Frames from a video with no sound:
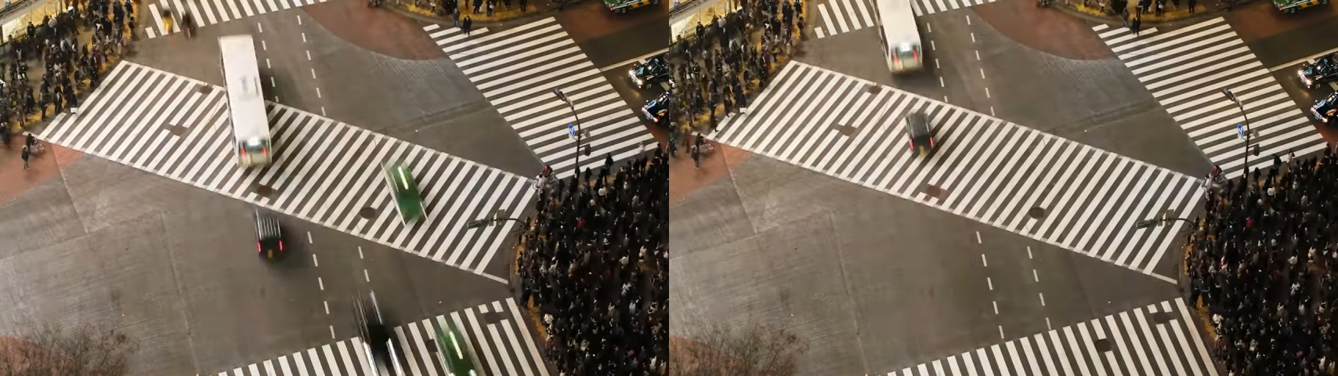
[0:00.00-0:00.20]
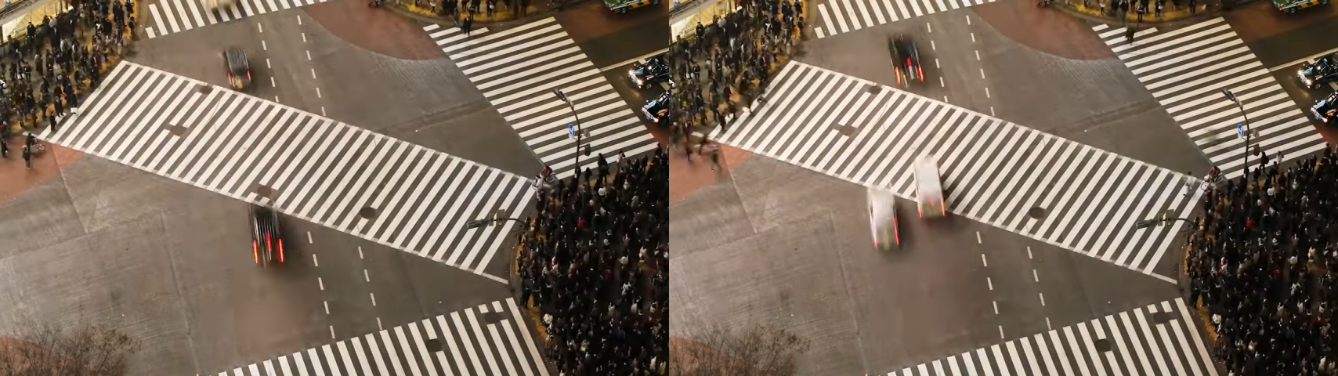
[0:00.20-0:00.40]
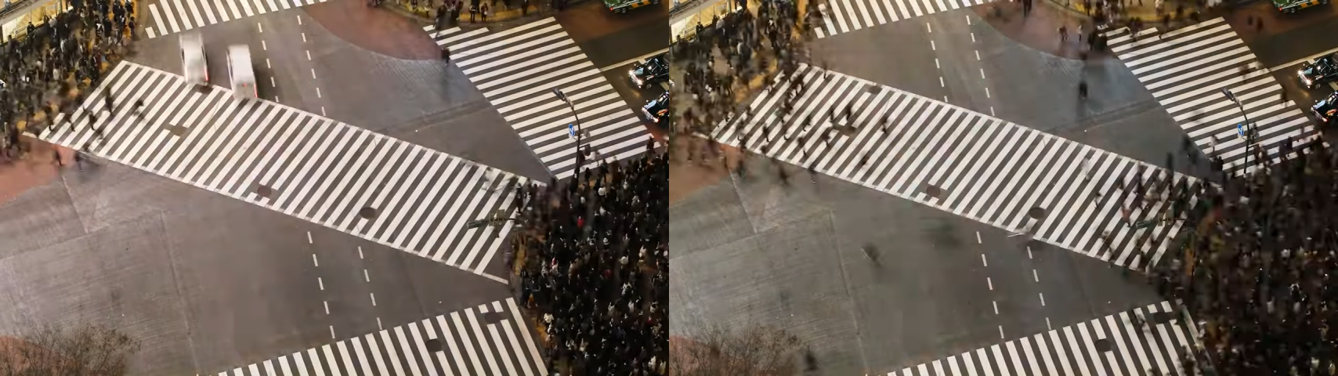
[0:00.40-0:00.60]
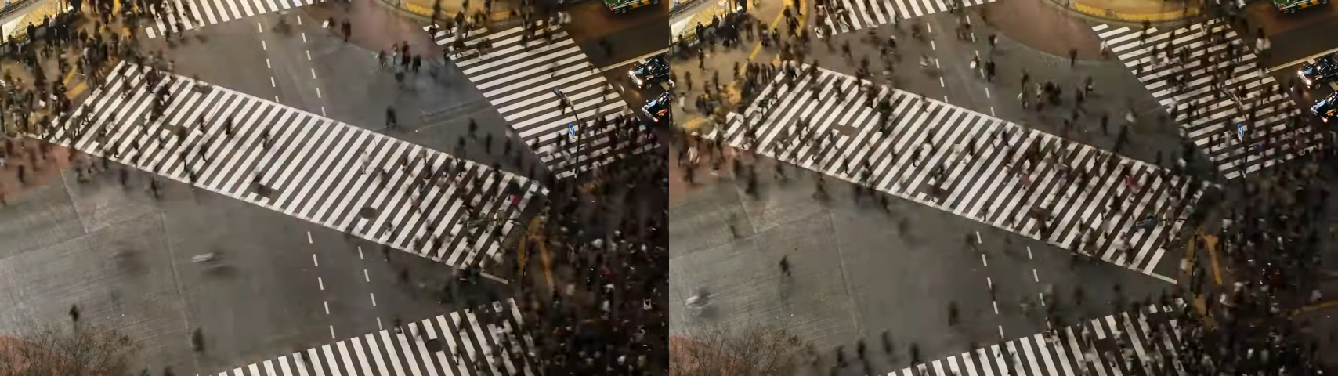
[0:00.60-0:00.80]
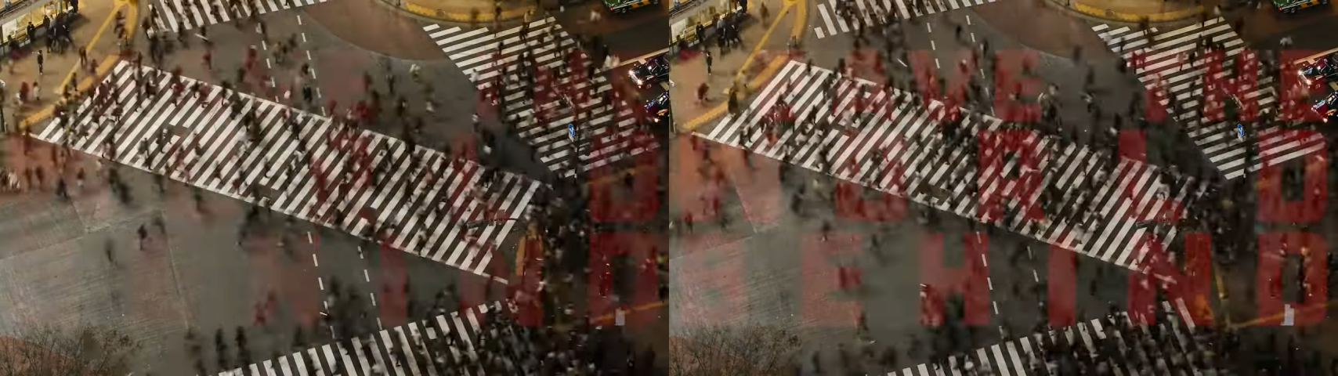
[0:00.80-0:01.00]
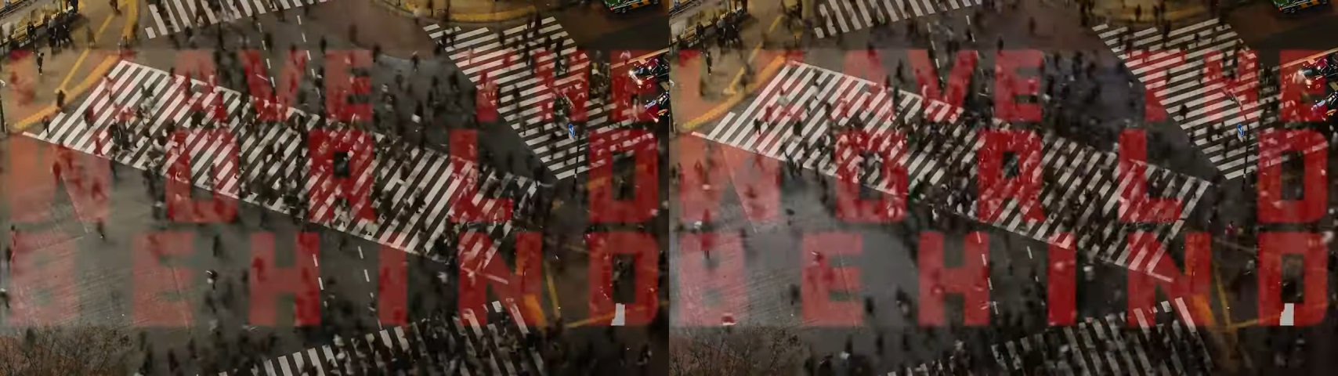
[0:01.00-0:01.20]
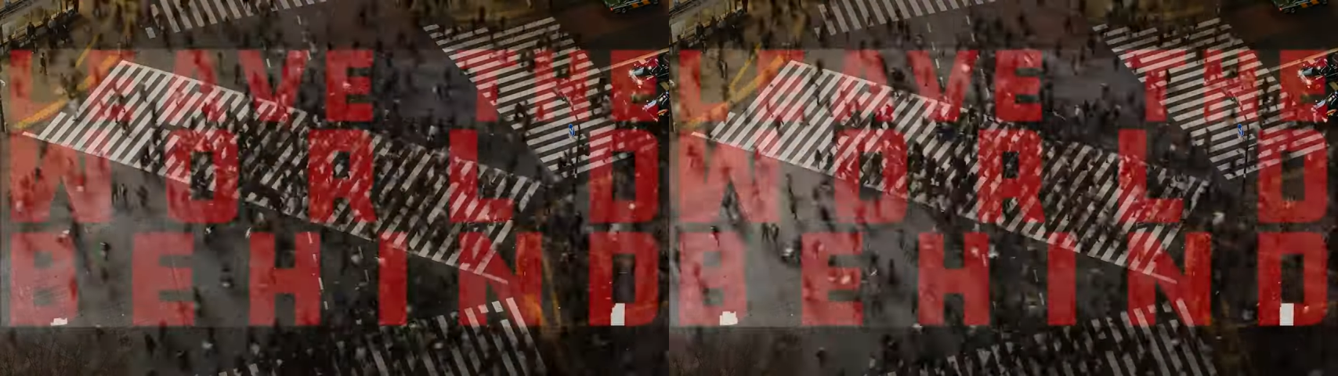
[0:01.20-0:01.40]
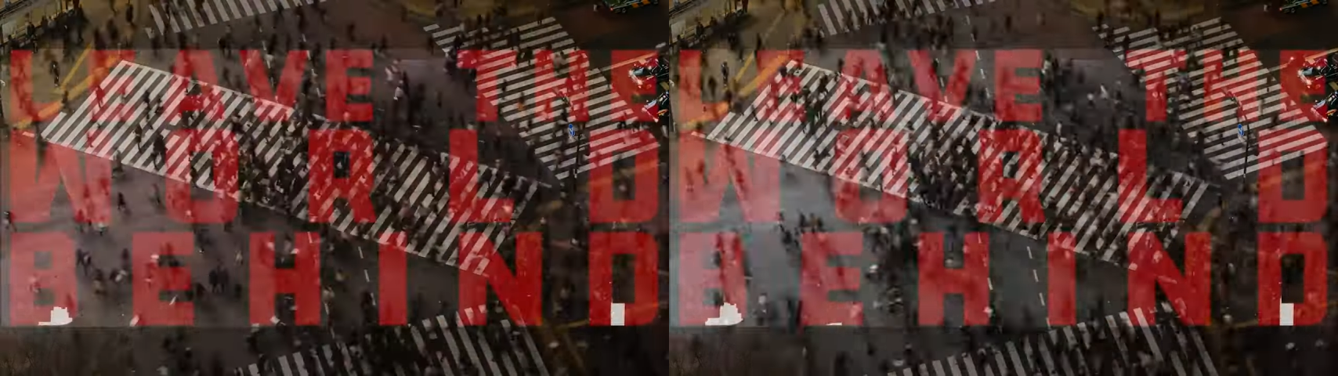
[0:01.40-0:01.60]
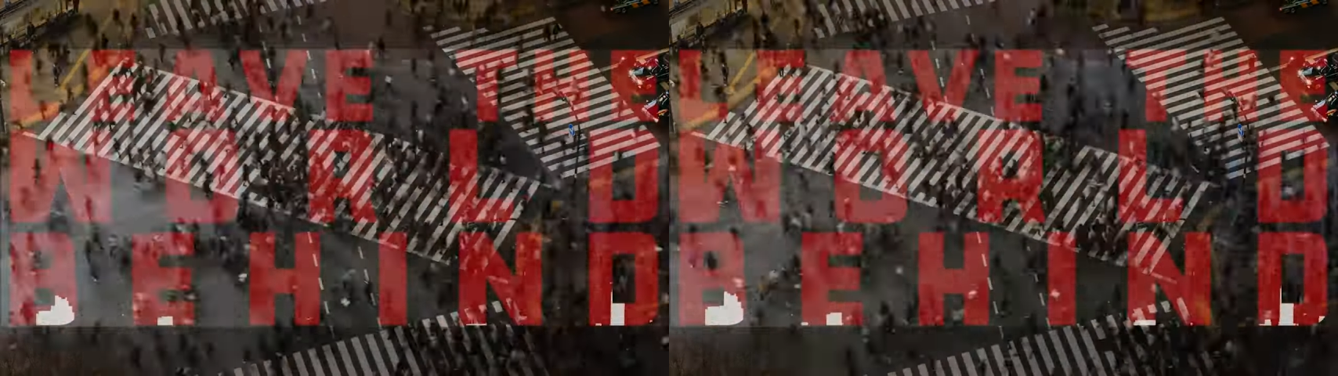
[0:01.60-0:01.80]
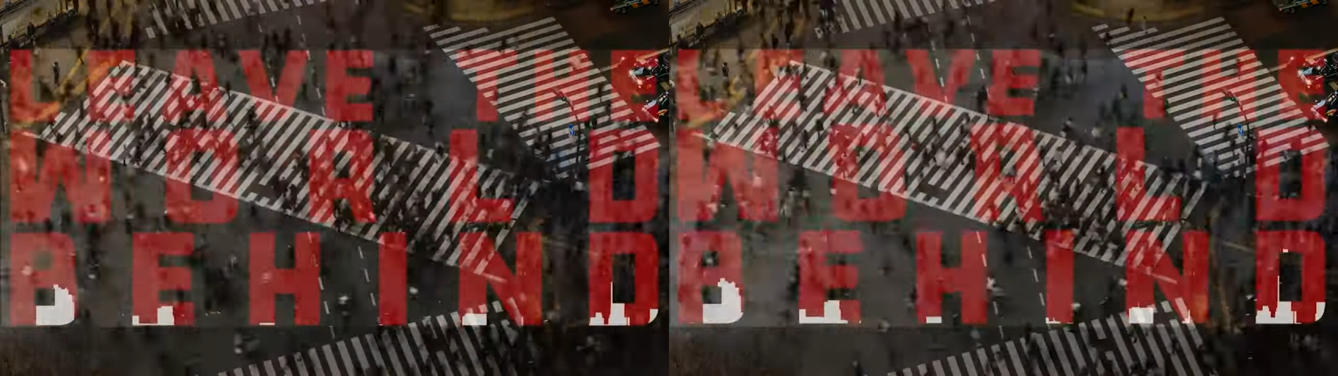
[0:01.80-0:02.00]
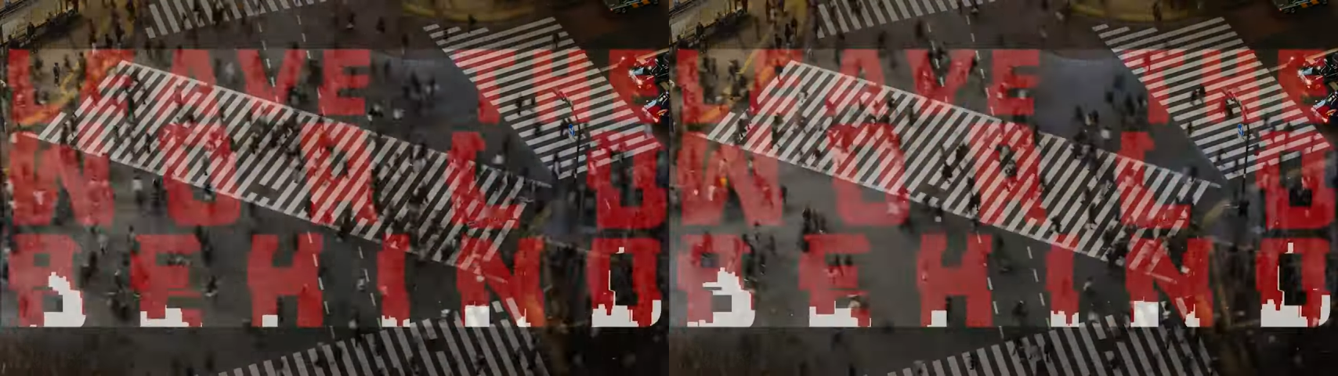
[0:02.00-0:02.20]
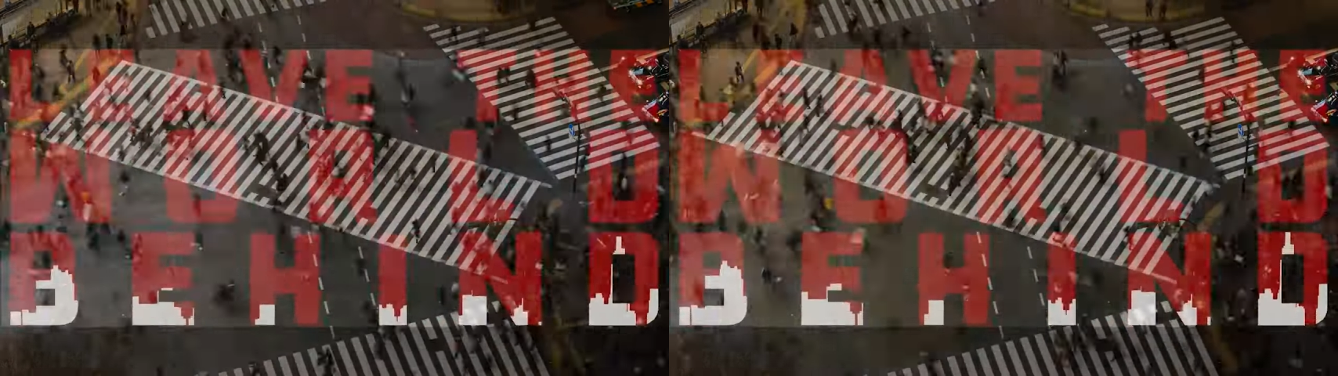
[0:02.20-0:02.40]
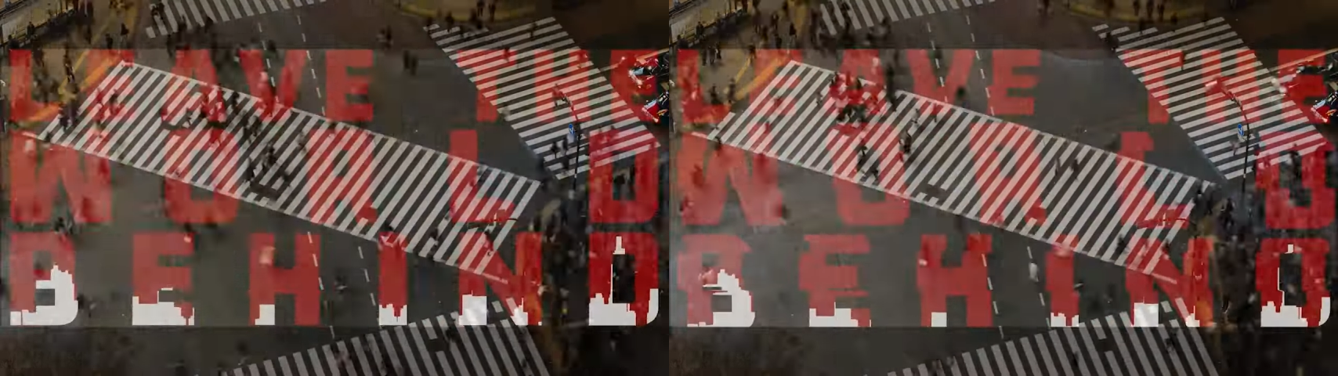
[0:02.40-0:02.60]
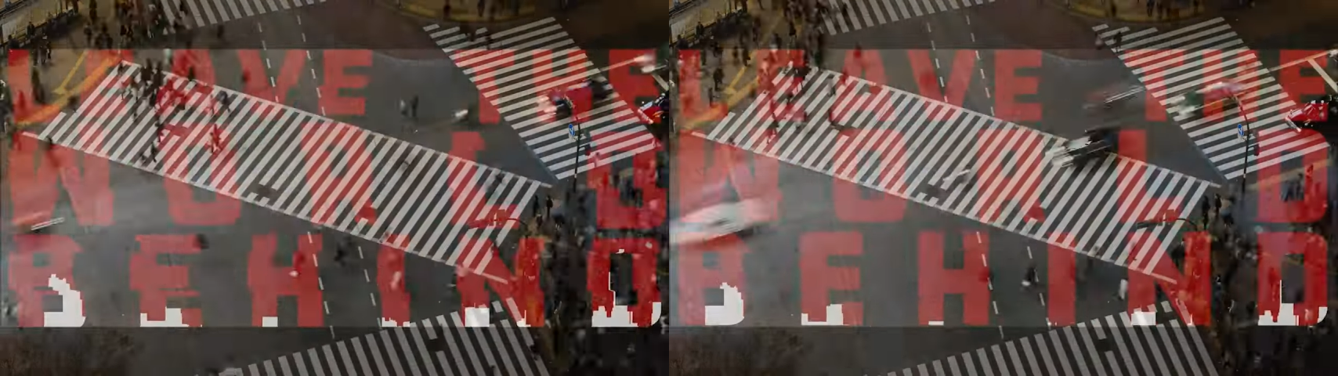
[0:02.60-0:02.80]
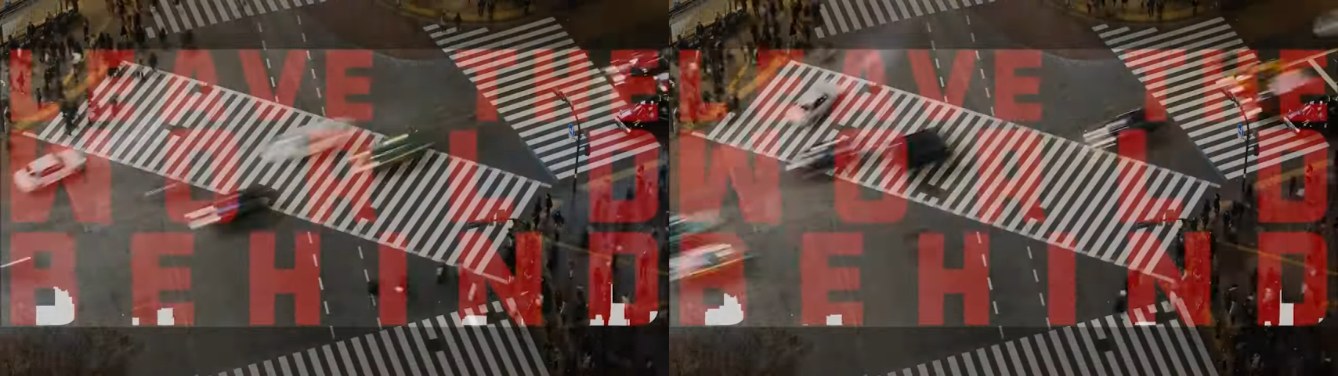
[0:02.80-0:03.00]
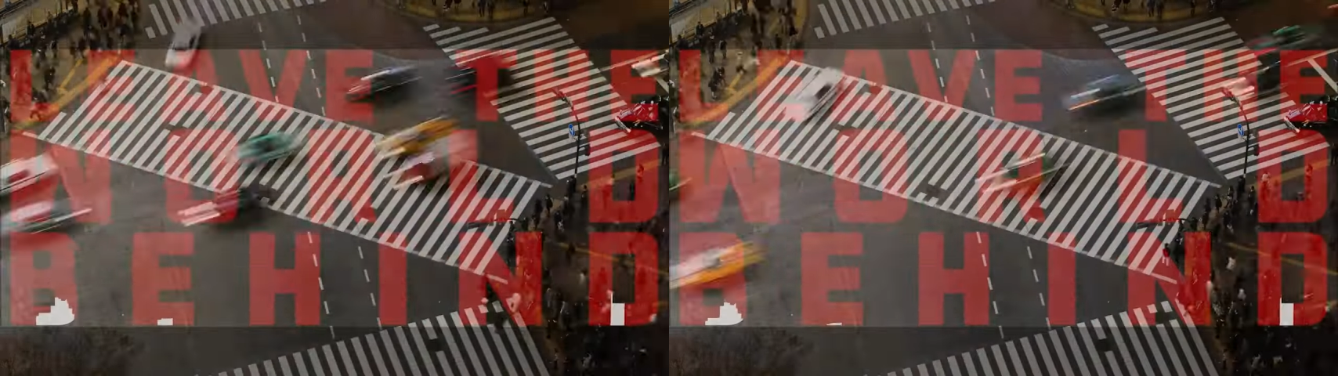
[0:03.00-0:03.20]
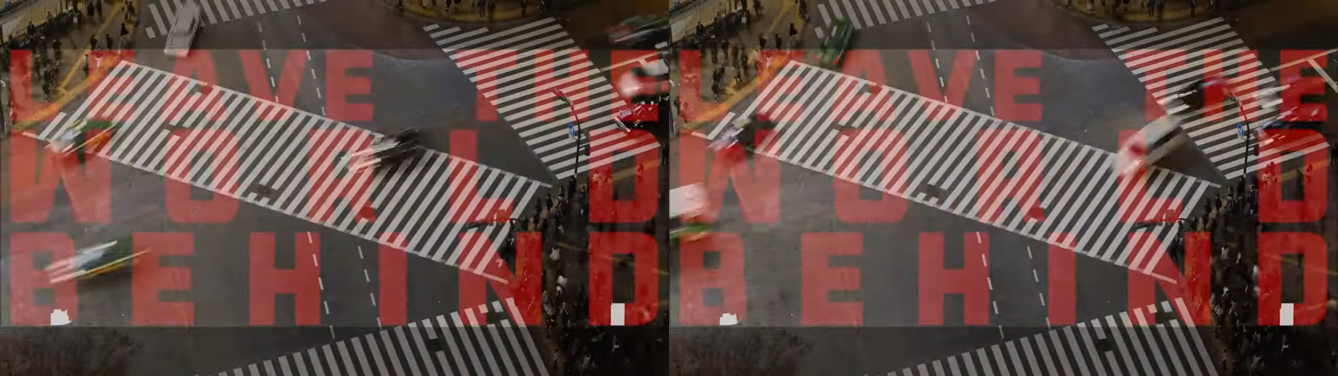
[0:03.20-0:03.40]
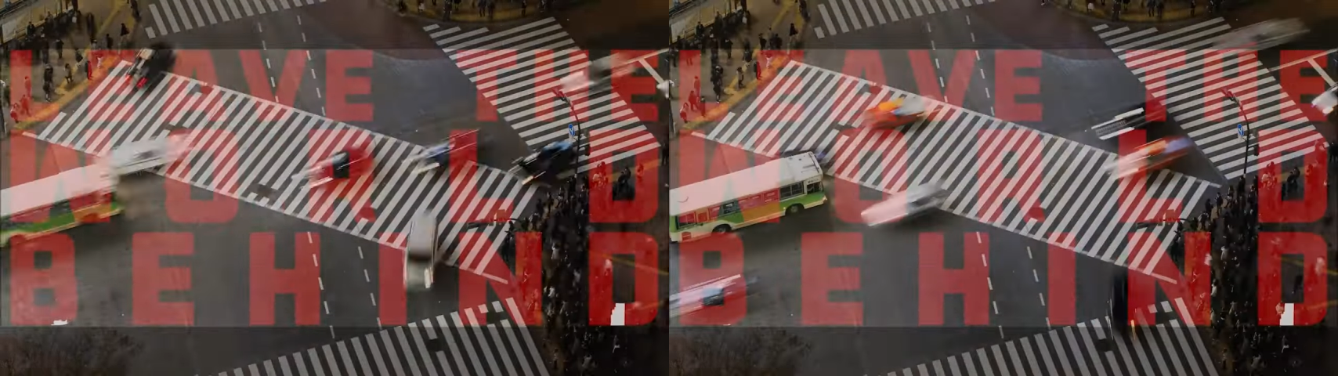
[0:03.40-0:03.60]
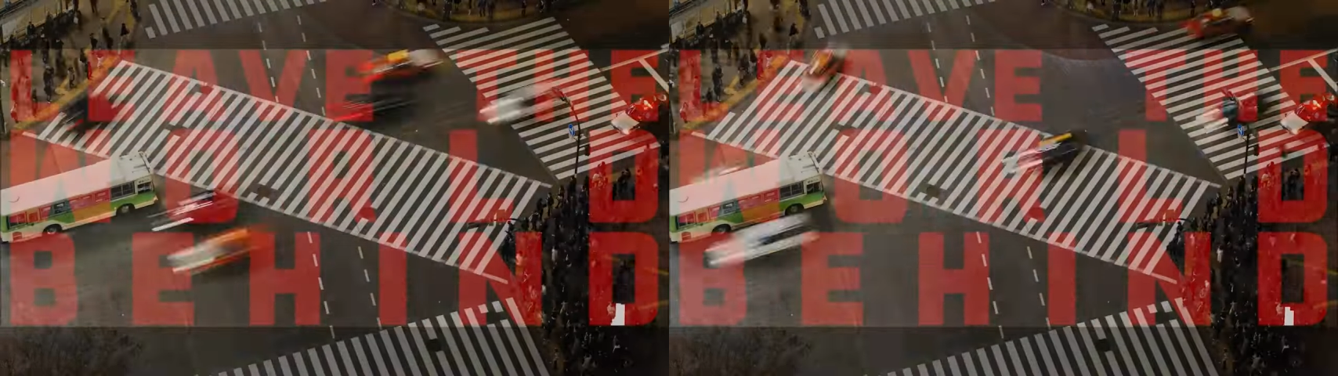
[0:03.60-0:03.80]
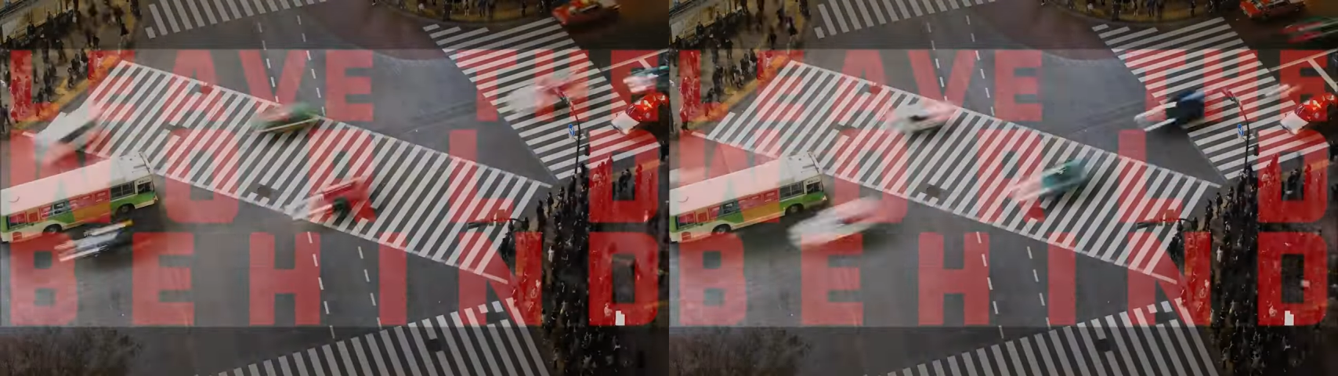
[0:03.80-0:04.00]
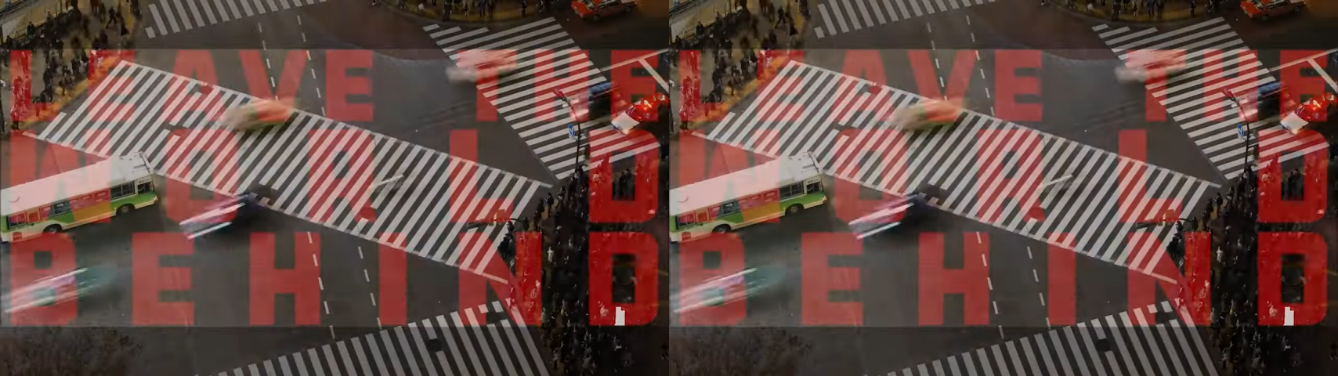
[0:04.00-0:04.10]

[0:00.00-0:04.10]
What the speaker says: (no speaker visible)